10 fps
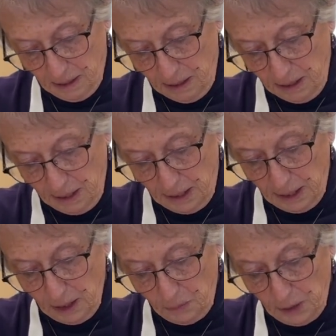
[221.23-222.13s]
And then
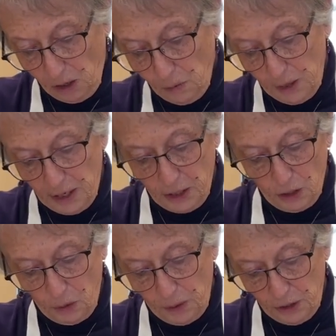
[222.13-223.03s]
it'll be all ready to
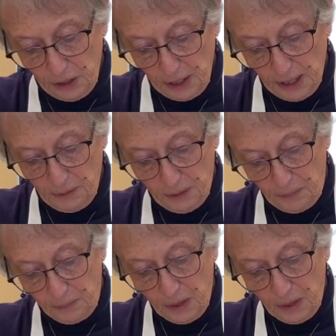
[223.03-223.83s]
go into the oven.